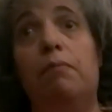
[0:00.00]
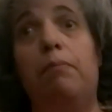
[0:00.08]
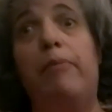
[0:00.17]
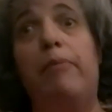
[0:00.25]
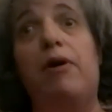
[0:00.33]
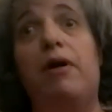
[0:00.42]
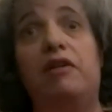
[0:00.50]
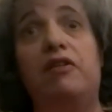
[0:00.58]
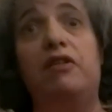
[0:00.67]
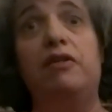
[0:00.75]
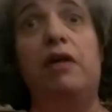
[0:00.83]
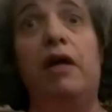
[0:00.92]
but
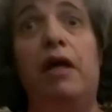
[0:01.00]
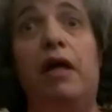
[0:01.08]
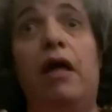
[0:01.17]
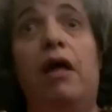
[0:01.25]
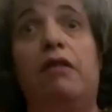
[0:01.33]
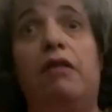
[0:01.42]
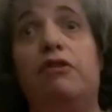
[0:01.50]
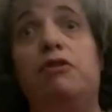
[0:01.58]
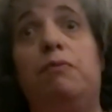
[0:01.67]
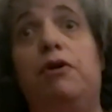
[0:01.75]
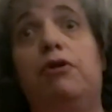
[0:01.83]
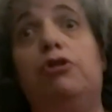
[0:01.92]
the
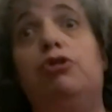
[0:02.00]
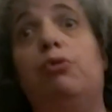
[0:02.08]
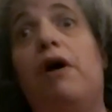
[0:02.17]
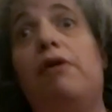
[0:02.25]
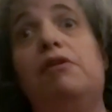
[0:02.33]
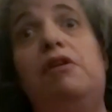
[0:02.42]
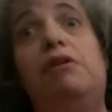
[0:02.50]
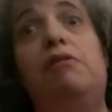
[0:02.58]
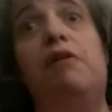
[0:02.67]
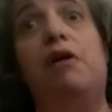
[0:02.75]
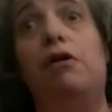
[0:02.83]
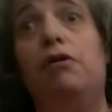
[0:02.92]
spirituality
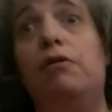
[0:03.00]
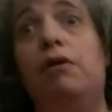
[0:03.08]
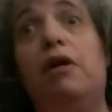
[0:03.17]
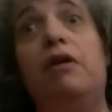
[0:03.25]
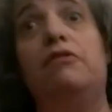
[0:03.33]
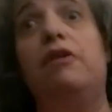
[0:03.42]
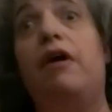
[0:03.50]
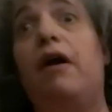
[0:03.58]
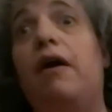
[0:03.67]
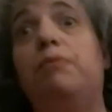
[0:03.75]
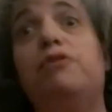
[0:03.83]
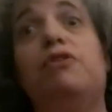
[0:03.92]
there is
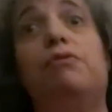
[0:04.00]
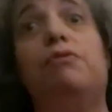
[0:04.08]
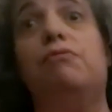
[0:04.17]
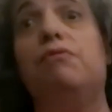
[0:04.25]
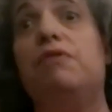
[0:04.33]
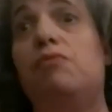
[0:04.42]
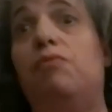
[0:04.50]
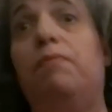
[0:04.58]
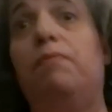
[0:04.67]
absolutely